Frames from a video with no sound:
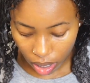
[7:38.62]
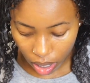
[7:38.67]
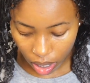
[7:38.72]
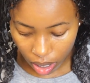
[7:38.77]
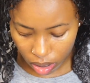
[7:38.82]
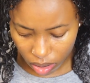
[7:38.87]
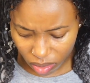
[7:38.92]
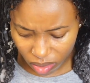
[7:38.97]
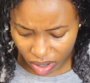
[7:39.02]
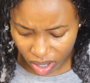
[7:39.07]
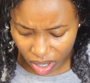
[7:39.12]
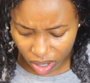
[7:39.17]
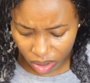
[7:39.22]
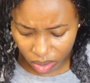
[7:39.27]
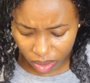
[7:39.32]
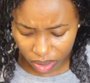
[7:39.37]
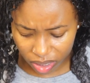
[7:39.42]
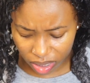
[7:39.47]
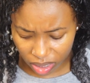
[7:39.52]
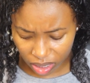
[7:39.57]
I don't
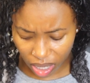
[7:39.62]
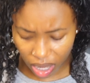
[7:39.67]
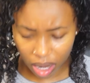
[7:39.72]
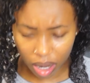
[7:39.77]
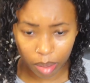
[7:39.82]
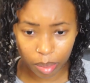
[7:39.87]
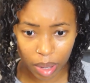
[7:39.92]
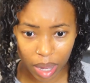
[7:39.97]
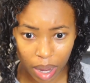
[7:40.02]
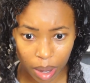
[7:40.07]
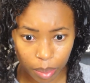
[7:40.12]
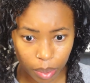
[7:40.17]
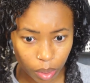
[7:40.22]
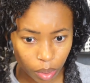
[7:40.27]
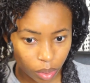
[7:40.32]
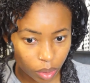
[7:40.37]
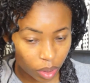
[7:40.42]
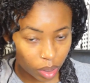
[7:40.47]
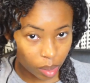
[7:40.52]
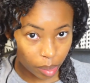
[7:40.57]
know, it's not a bad
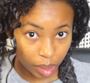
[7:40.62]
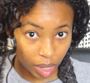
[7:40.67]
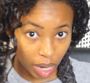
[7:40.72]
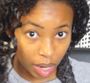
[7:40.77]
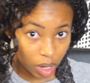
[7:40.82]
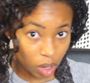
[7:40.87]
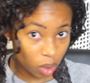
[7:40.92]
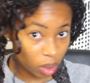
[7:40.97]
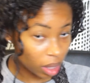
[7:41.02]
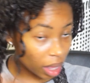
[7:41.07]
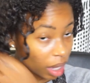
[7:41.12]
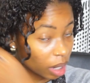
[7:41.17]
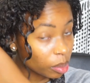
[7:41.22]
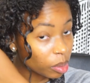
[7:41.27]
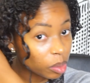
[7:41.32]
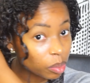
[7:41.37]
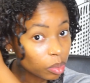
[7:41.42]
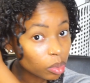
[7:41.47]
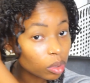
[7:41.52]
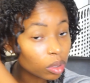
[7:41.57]
program, and I know a lot of
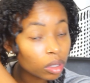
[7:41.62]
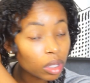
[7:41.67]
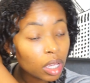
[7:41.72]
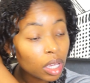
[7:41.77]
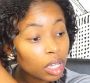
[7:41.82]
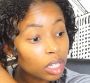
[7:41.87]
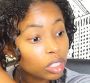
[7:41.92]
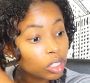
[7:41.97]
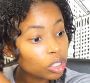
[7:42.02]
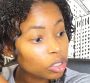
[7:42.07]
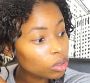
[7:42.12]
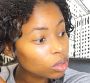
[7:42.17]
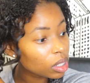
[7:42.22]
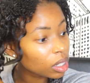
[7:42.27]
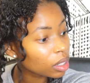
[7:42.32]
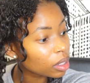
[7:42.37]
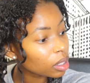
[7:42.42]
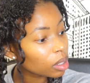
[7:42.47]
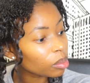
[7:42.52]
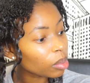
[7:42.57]
people do
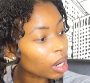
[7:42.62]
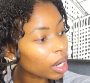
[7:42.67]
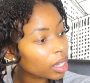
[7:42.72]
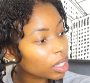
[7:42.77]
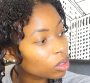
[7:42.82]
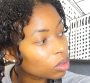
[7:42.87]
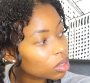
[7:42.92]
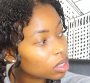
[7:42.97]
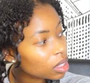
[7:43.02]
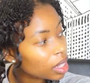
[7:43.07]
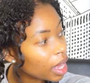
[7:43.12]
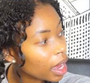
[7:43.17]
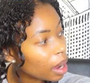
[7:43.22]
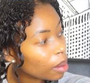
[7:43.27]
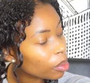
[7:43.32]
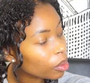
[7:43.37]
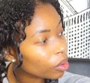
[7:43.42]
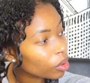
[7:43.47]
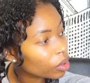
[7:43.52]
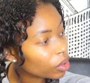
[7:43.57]
good by using
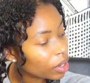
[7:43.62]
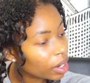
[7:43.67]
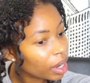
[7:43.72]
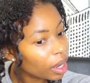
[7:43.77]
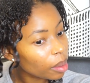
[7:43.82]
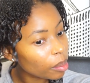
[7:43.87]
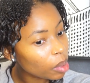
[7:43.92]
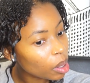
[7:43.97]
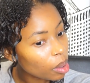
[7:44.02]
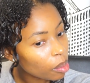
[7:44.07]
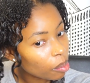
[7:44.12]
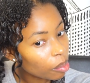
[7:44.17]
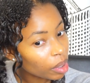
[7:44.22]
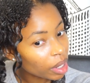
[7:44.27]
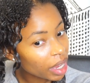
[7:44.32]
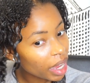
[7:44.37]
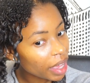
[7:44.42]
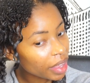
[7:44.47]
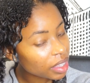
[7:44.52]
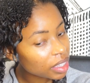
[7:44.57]
that program,
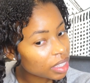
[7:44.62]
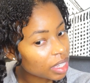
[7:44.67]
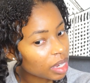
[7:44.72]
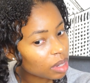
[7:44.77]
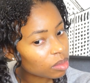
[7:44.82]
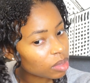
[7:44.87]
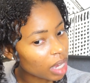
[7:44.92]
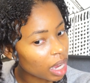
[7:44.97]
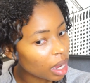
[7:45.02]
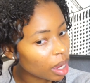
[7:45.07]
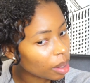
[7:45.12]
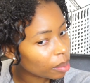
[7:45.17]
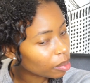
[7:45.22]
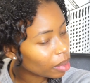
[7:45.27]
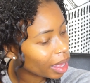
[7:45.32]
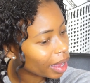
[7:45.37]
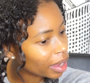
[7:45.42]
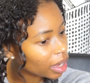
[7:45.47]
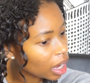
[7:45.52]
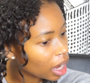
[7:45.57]
but at the same time,
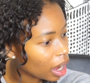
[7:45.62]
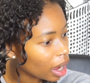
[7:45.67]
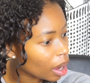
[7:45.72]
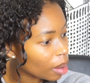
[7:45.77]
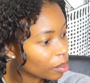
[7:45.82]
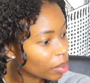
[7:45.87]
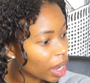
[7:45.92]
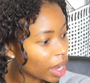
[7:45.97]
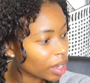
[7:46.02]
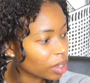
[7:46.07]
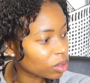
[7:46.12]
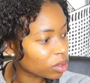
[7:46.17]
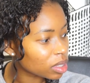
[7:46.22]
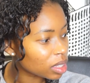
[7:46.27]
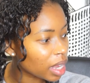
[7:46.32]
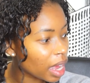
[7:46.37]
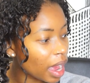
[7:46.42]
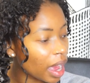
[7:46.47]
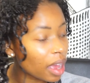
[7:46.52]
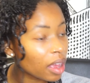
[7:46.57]
like, I'm not
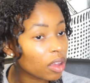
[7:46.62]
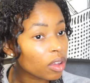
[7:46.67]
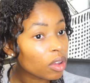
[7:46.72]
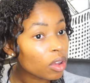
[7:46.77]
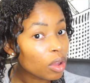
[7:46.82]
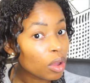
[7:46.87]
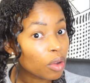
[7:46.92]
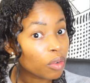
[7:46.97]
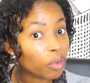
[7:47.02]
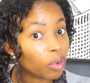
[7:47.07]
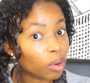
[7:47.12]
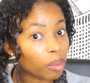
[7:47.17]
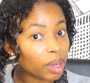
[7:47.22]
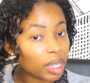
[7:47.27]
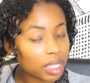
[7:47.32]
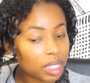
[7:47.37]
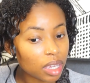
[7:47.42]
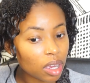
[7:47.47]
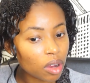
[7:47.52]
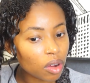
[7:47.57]
using that for
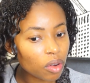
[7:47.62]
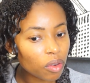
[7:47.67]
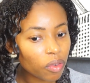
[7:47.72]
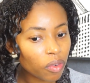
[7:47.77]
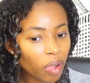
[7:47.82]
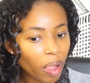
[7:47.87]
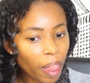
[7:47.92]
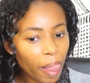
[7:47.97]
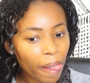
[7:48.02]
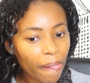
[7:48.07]
myself.